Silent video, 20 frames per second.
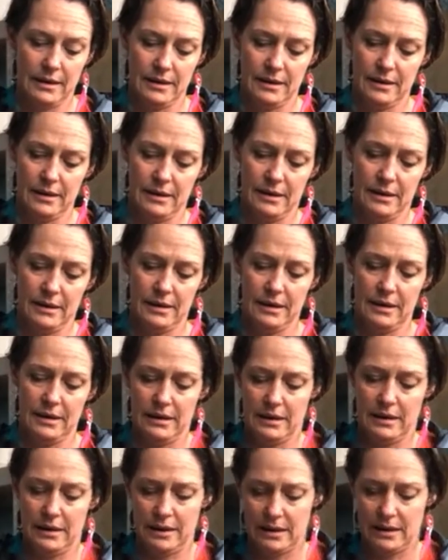And
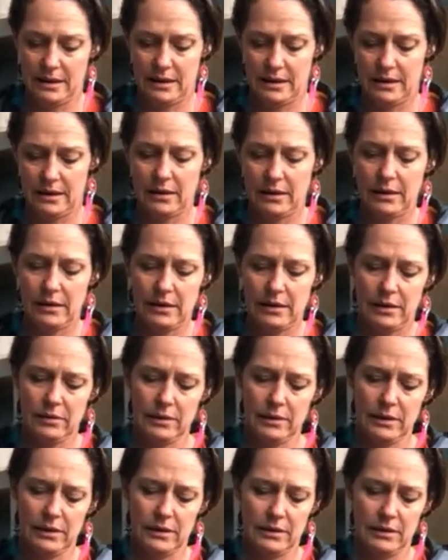then, oh no,
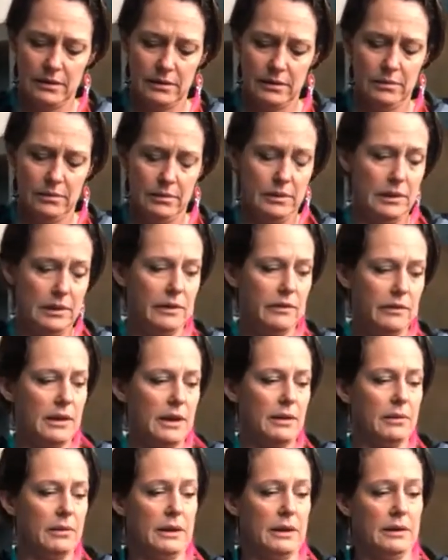we'll leave
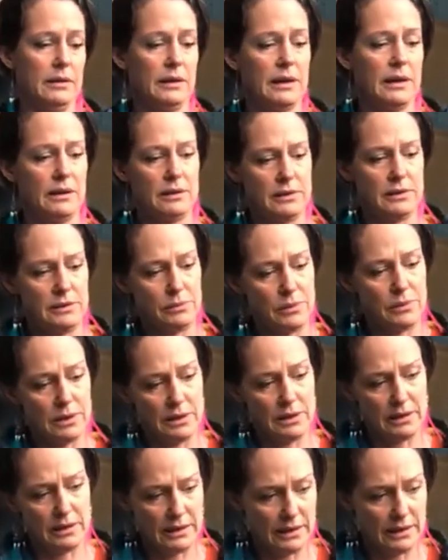that one out. That's
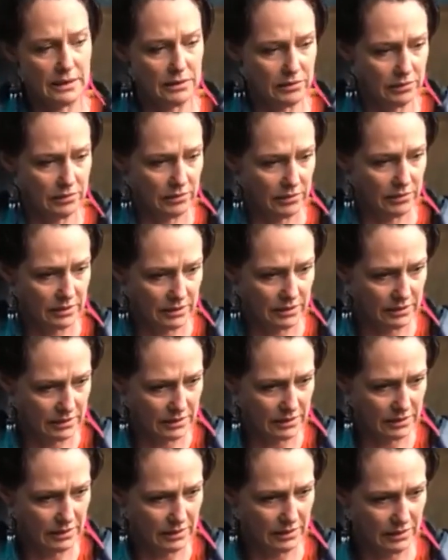one handle that
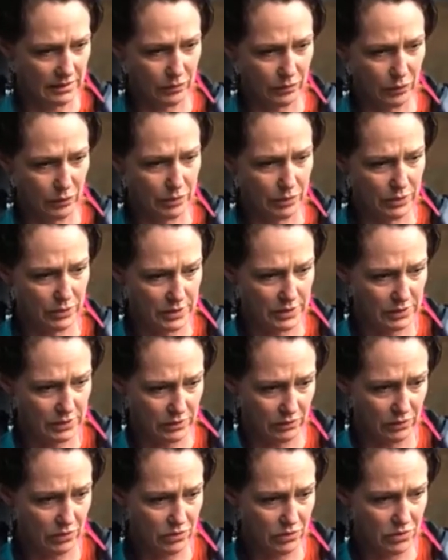I will put
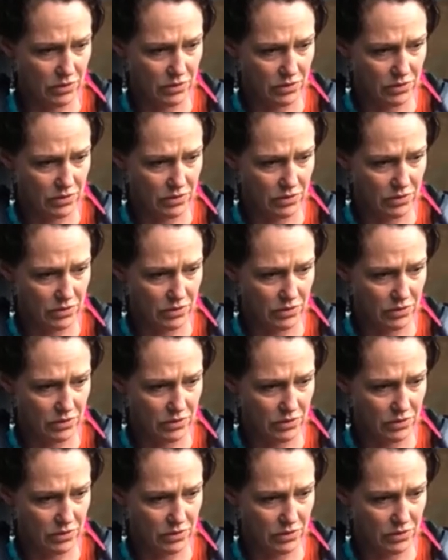on.